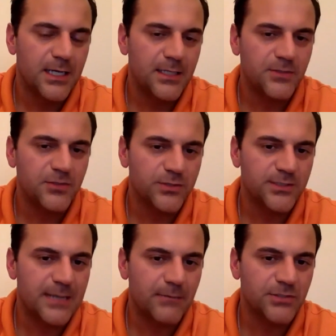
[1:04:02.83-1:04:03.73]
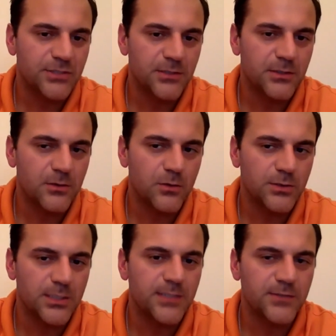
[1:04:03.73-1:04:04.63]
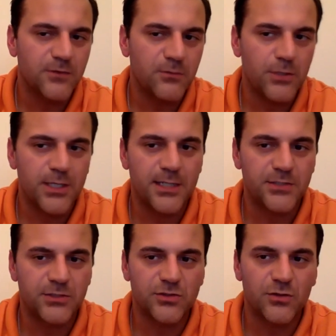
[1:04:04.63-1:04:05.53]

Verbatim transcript: And so establishing those lines of communication.